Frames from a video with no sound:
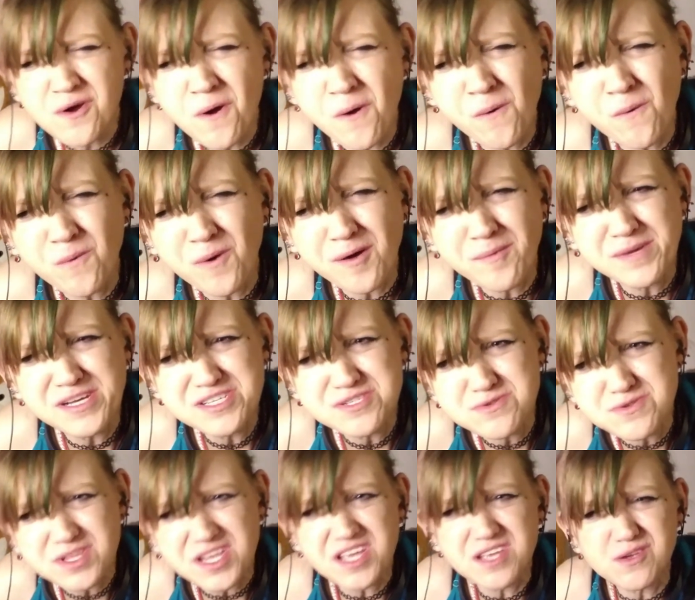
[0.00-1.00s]
woman, you think
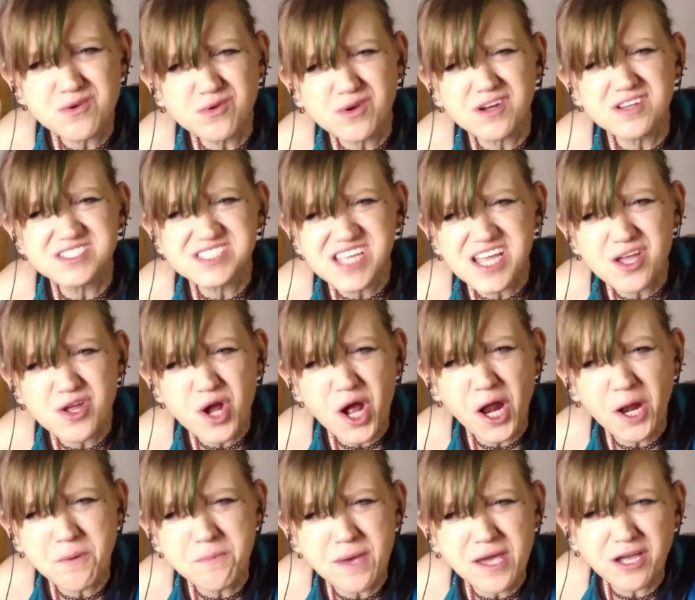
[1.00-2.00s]
you're gonna tell her how to
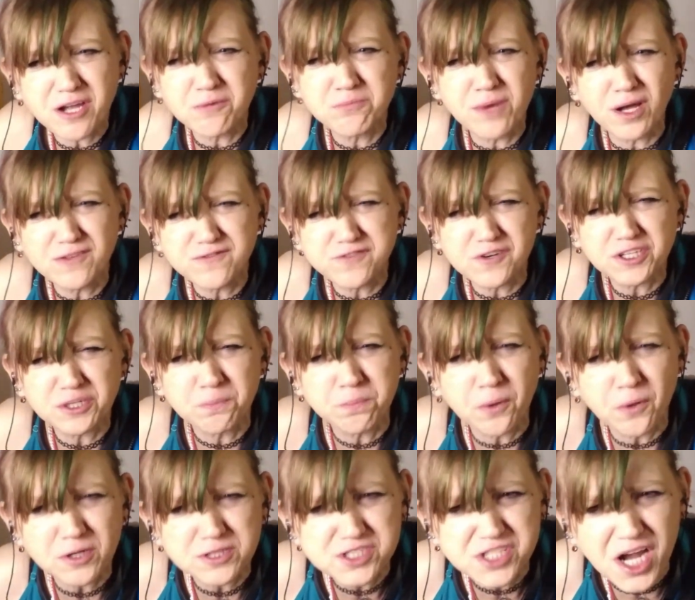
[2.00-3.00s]
make her motherfucking pork
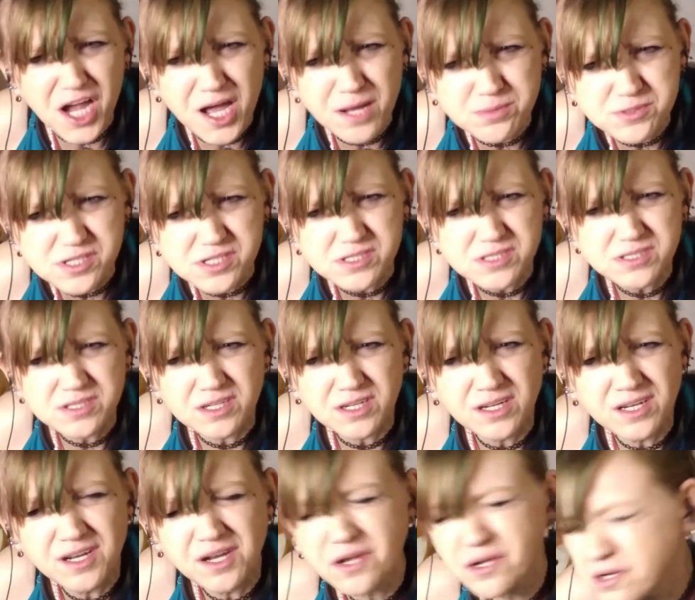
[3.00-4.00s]
chops?
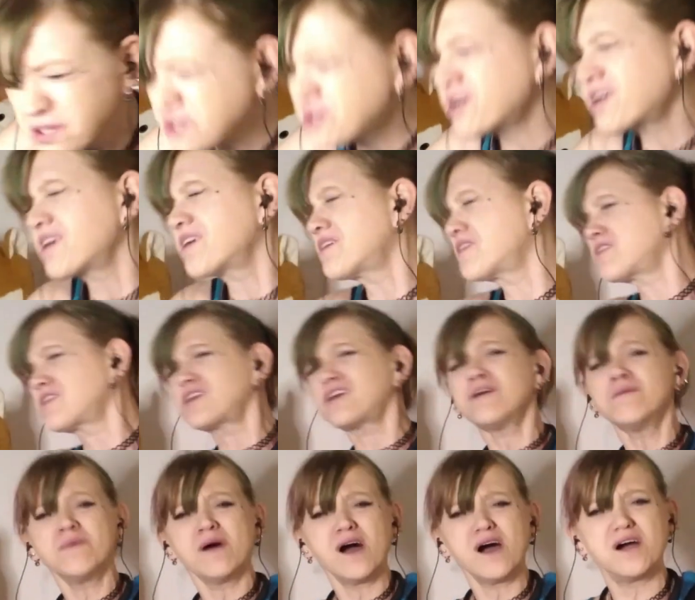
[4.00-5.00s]
Come
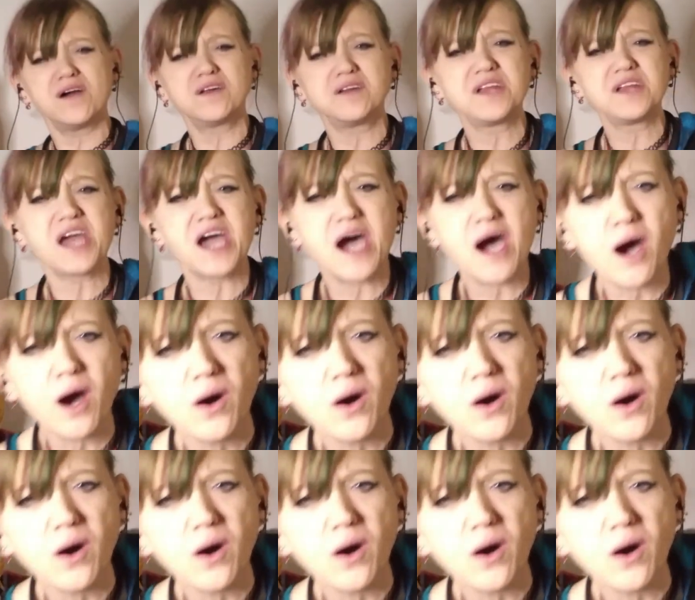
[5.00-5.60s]
on now.